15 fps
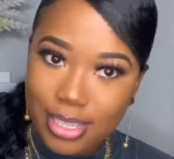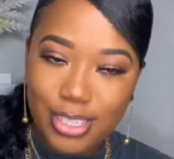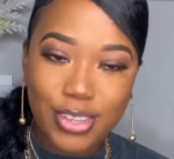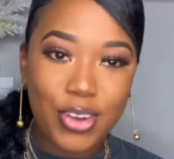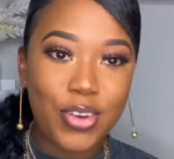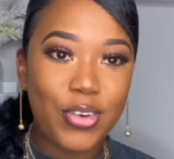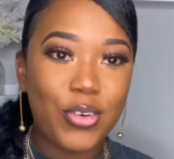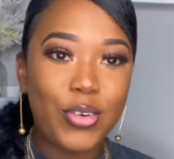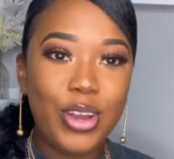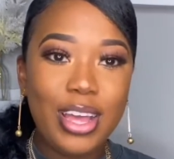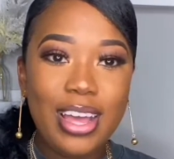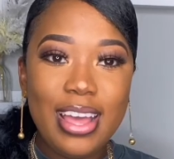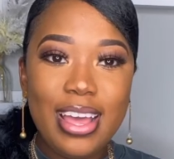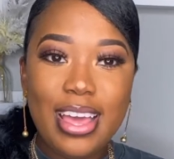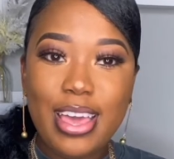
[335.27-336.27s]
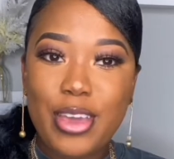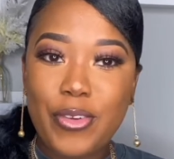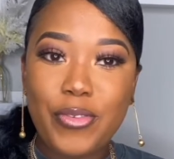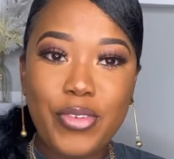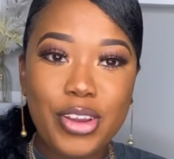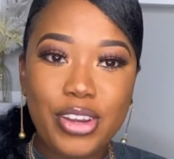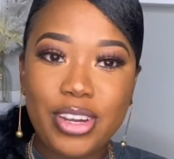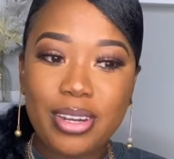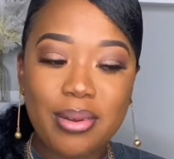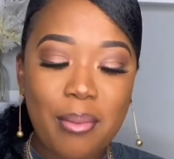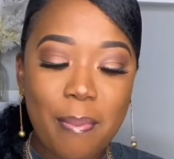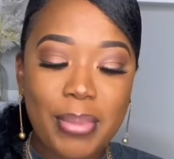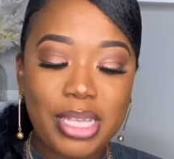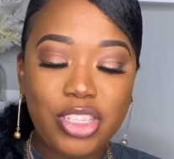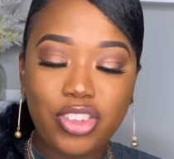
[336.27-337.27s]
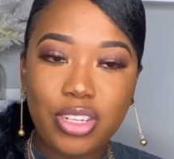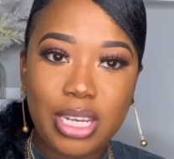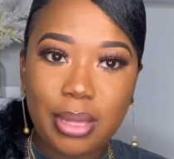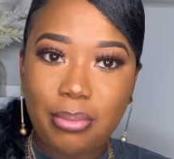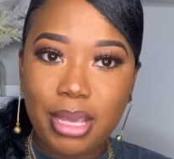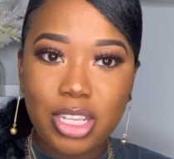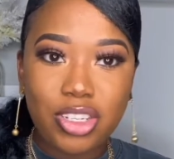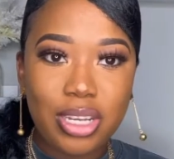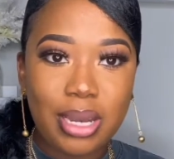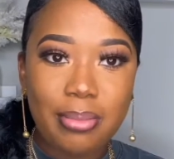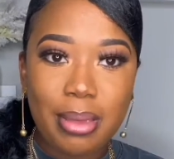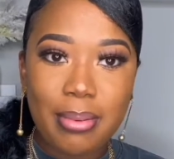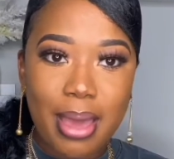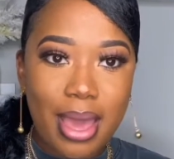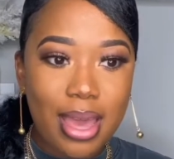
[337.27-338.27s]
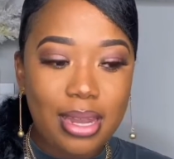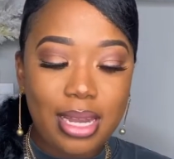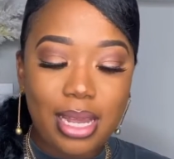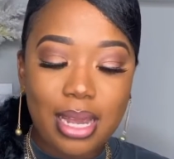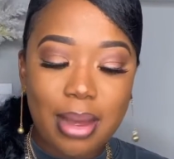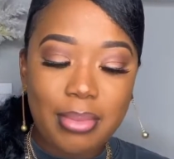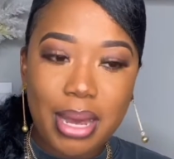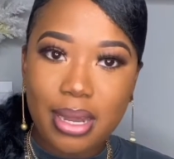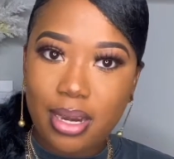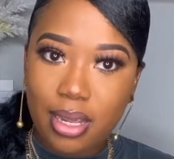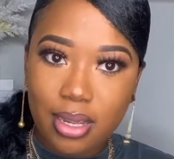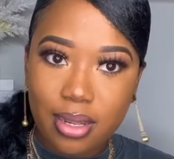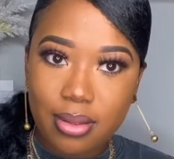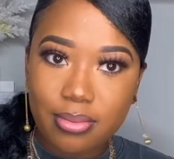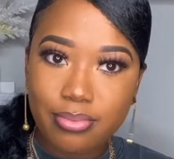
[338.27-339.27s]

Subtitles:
So if you're mistreating me, treating me bad, like, I'm out of here.